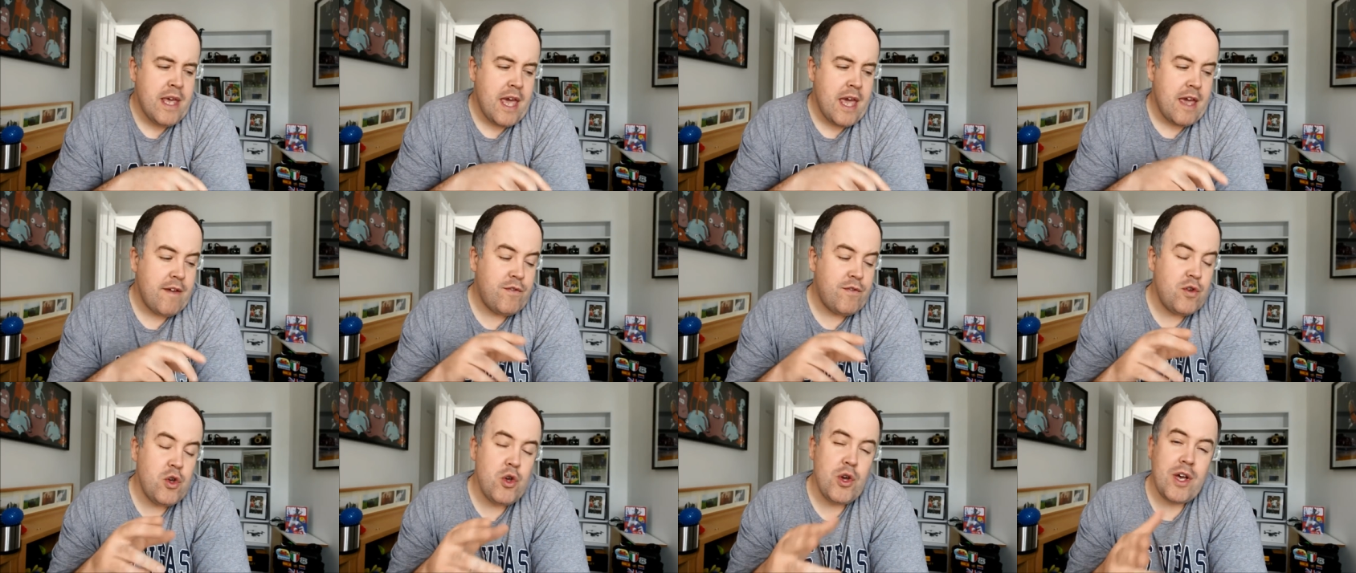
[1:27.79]

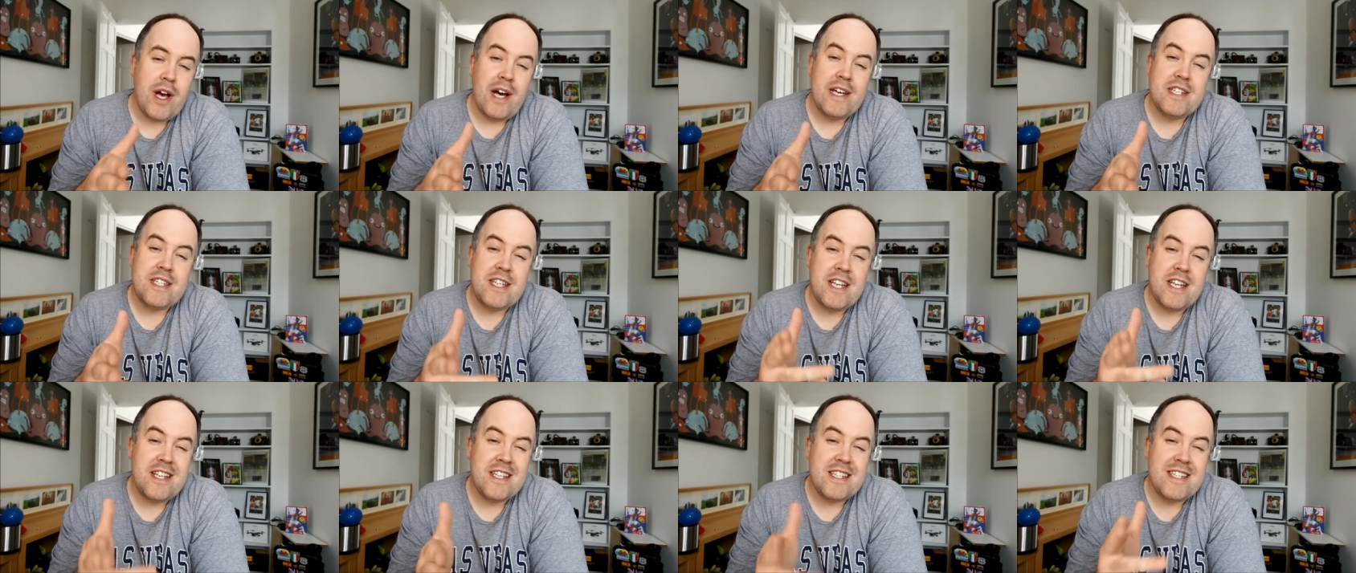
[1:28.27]
If you
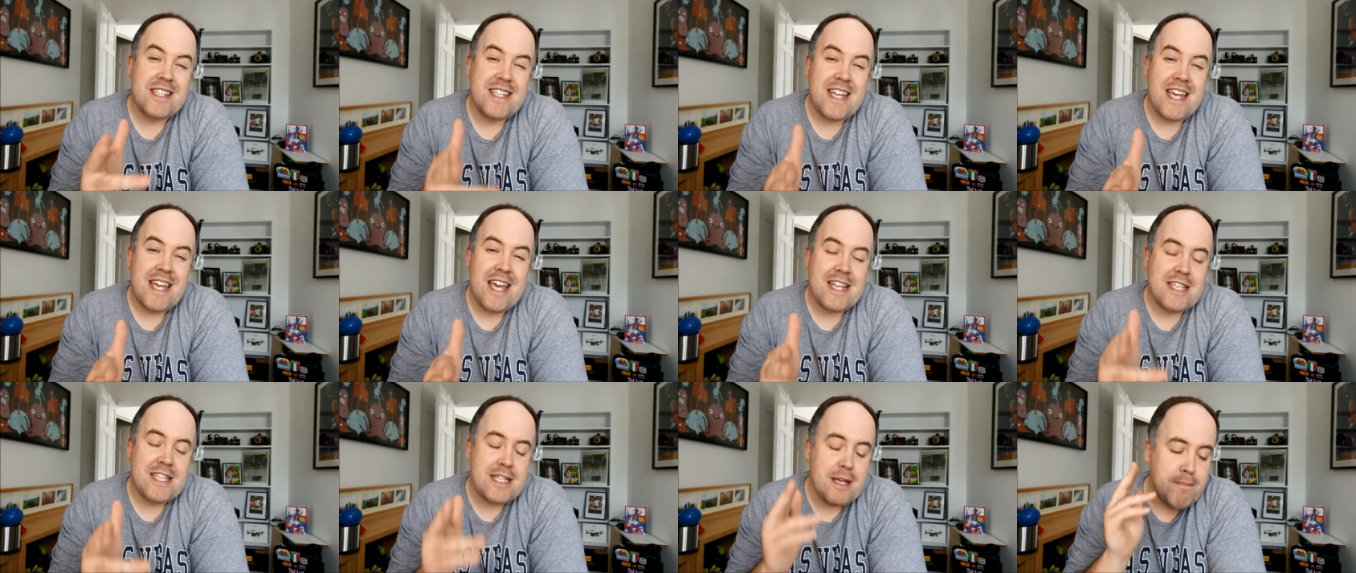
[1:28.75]
guys didn't
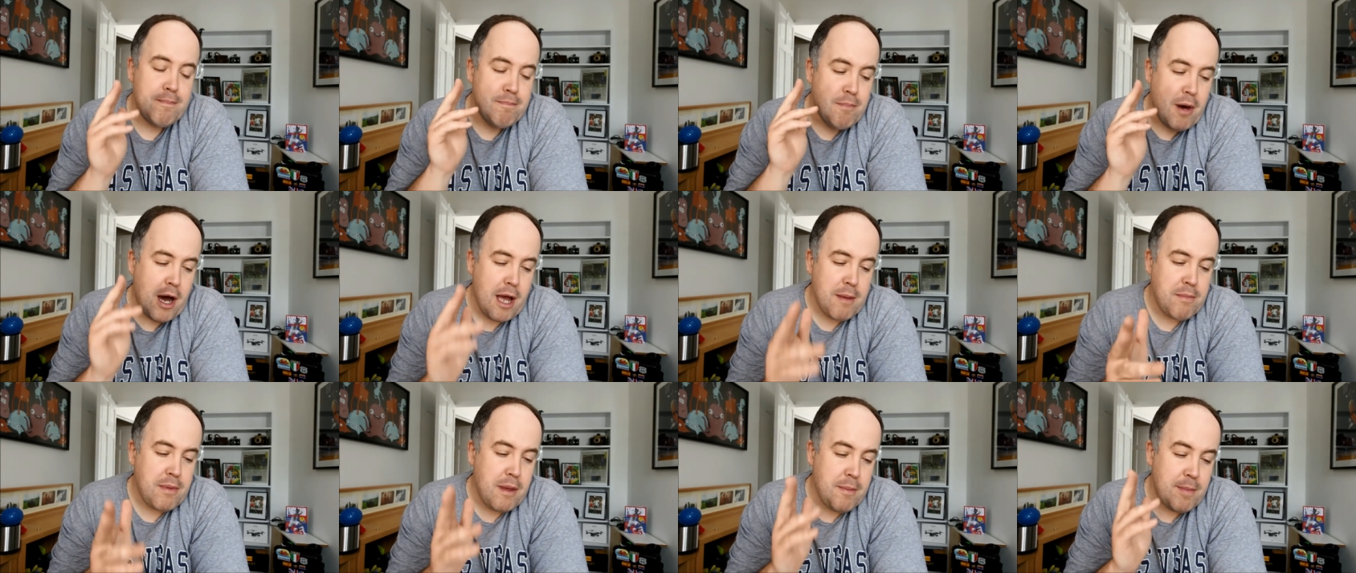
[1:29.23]
see it, it
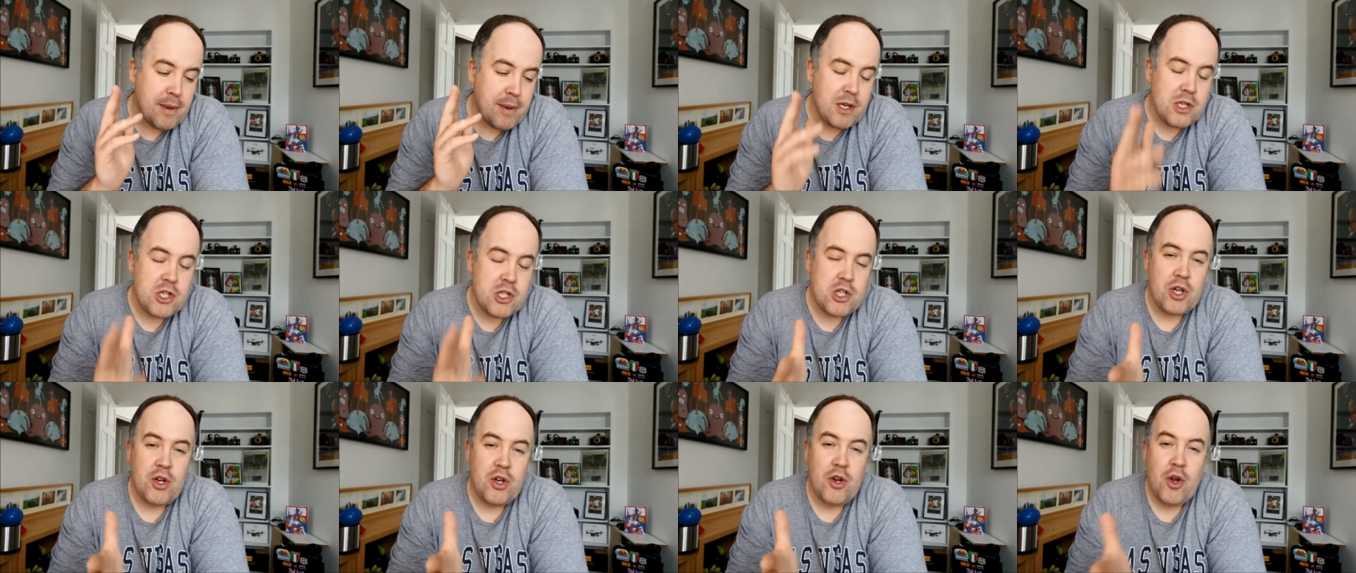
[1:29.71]
might be
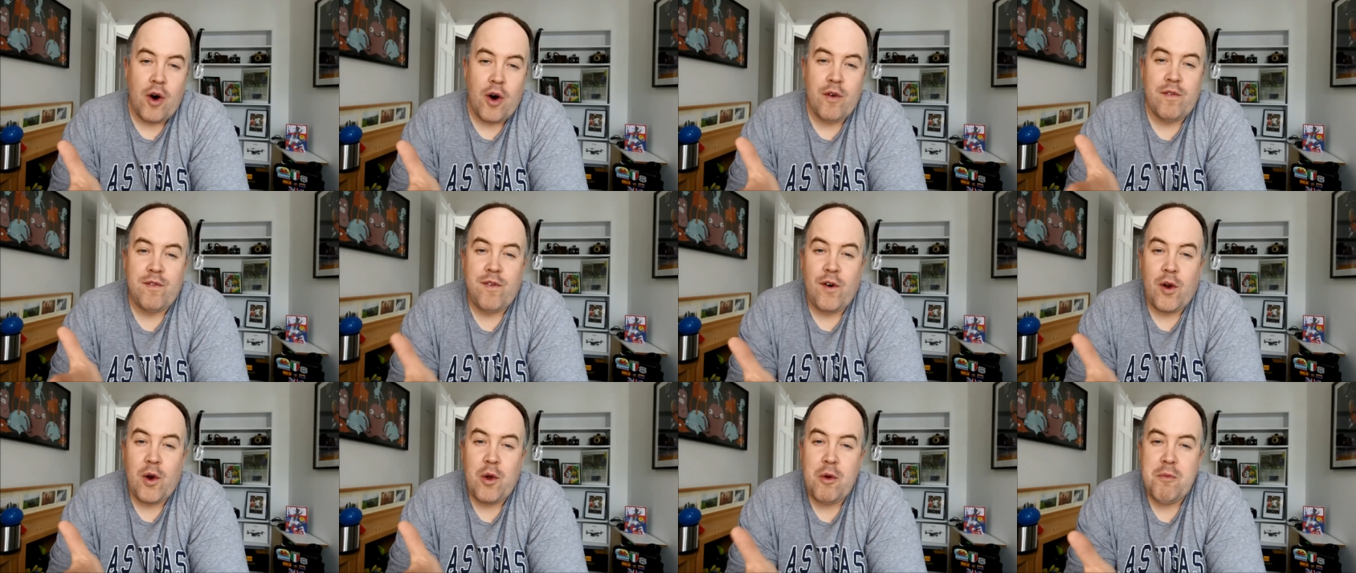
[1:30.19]
because you're not
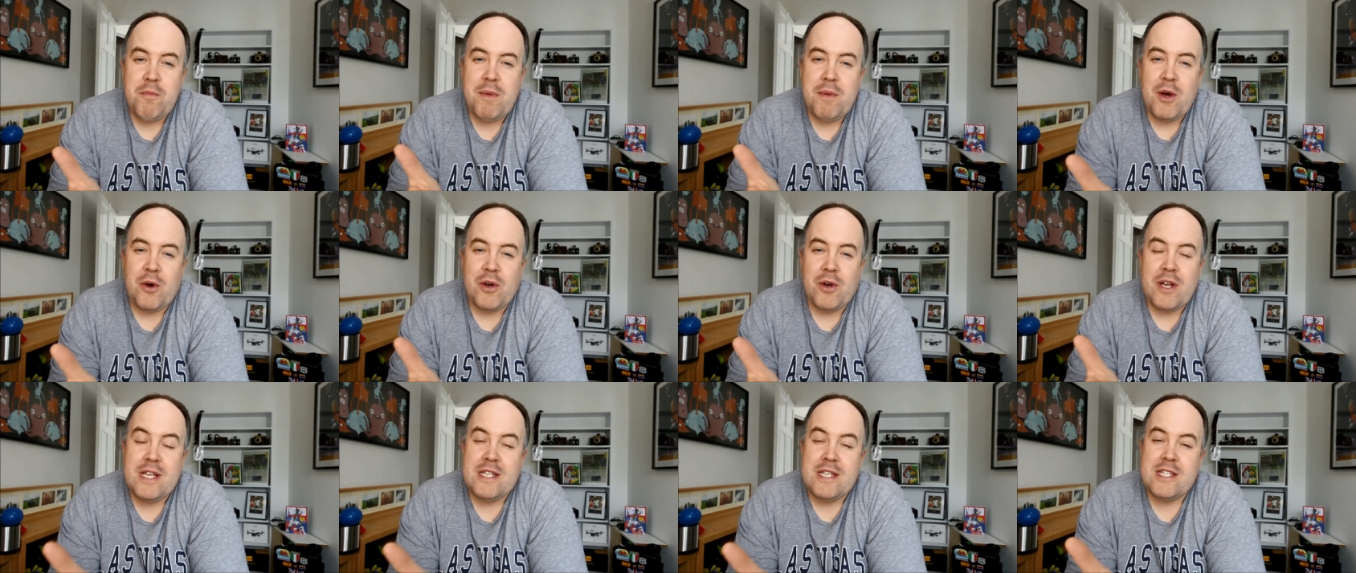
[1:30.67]
following me
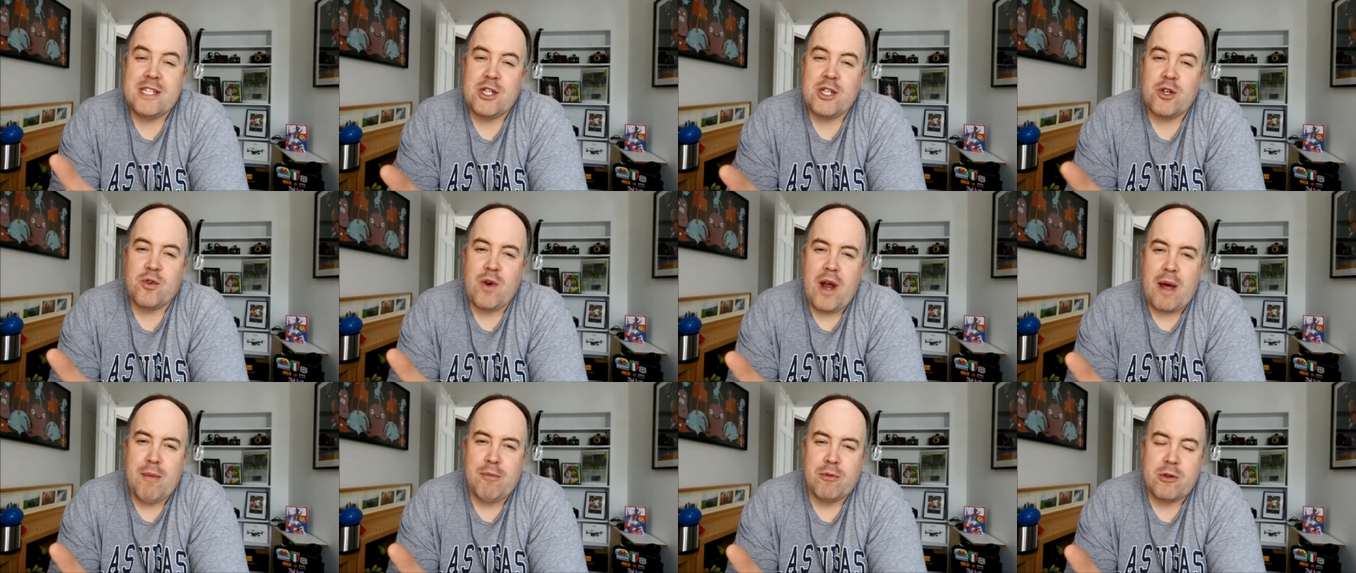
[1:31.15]
on
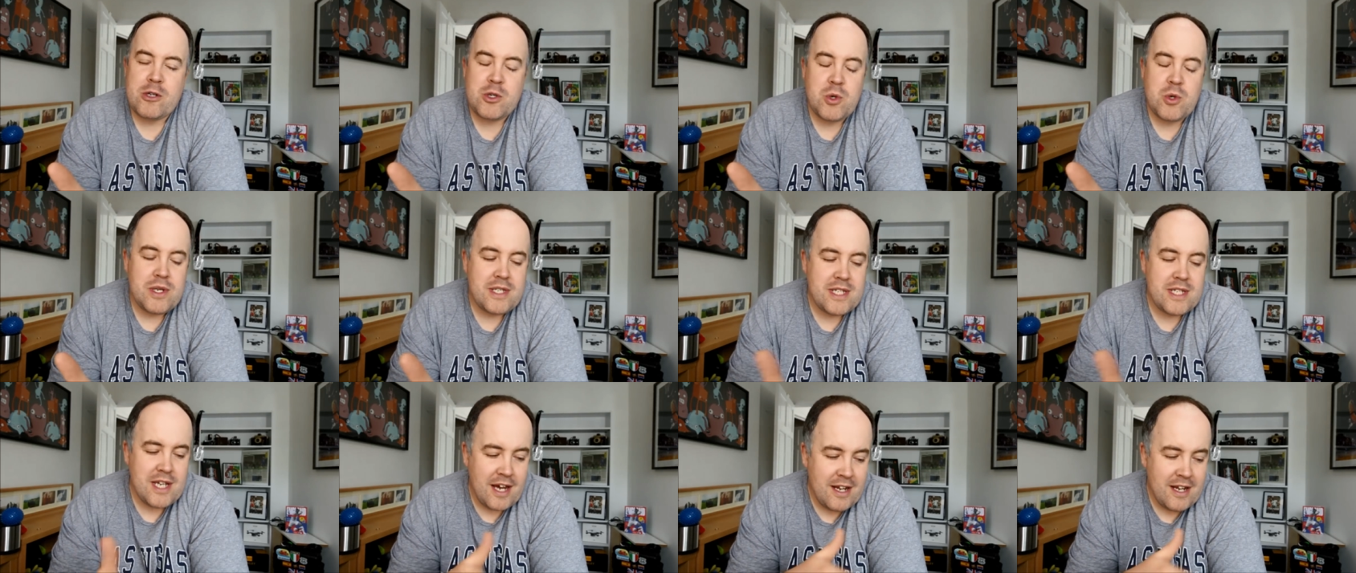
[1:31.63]
Instagram or
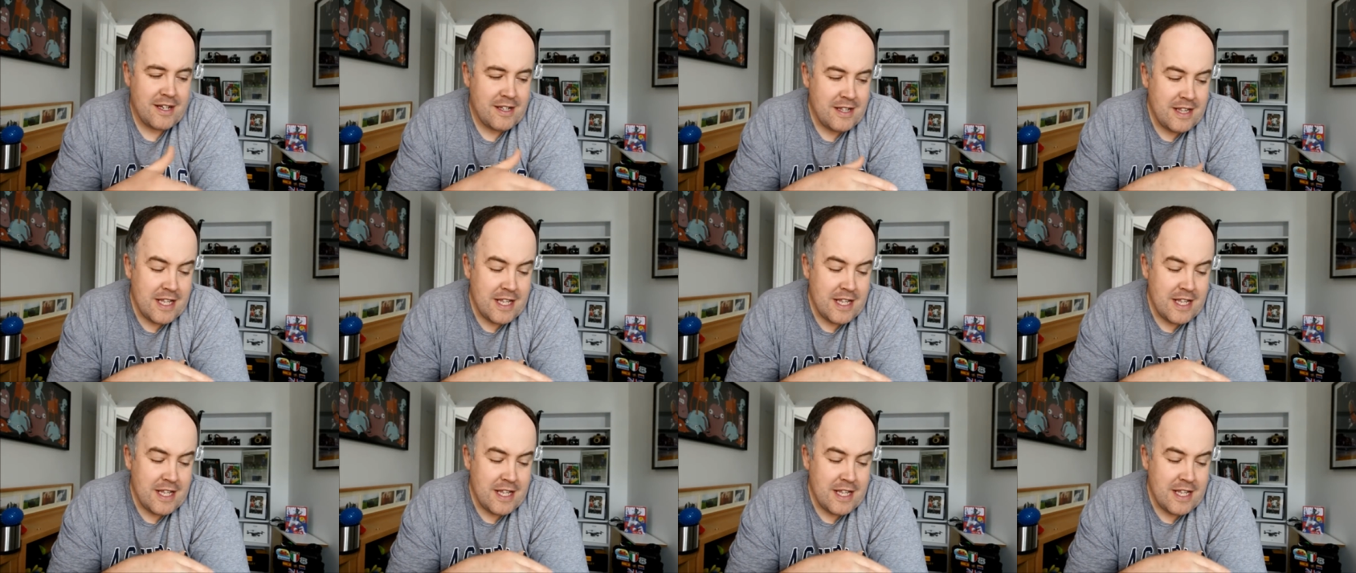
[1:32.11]
Twitter.